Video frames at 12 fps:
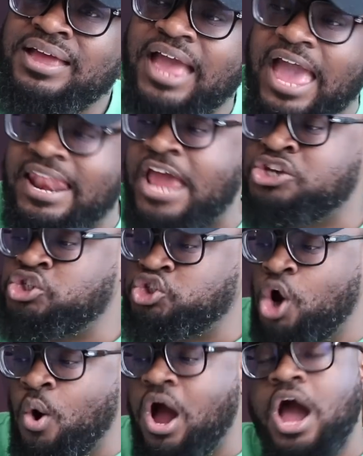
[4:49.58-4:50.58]
And they
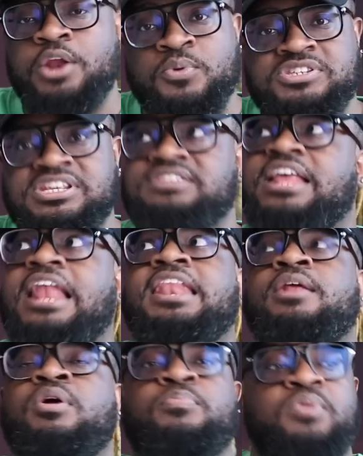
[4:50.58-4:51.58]
showing her the receipt. They
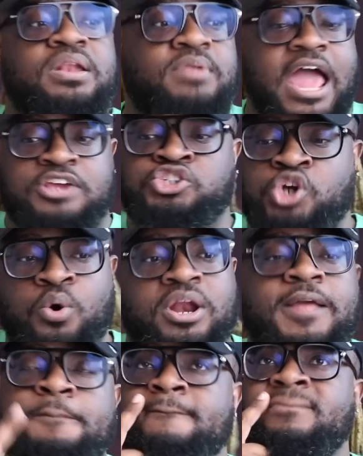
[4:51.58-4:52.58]
literally put, like, showing
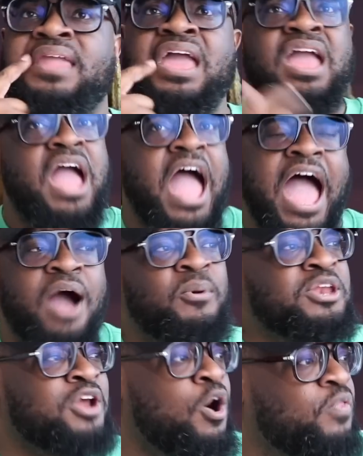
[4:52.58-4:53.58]
it. How
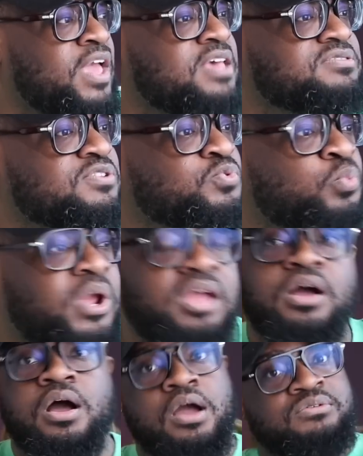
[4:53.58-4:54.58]
we know these is
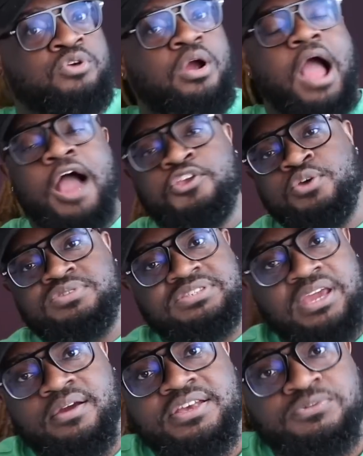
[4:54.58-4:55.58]
real? Girl, are you
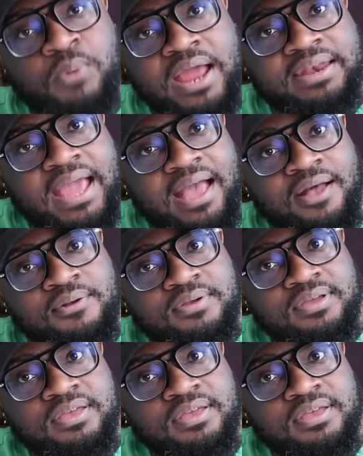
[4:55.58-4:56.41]
serious right now?